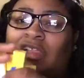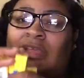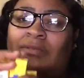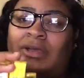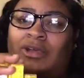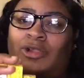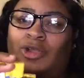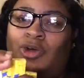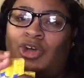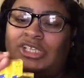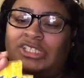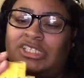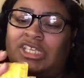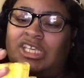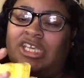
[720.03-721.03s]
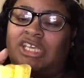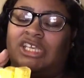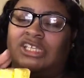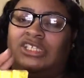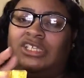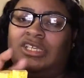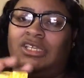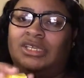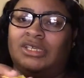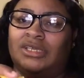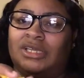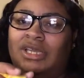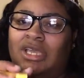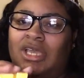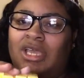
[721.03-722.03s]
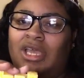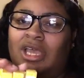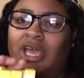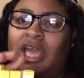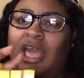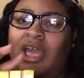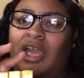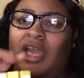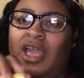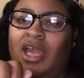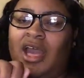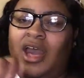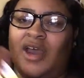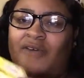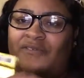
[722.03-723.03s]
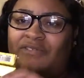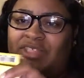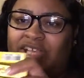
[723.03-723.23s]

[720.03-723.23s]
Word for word: lip glosses of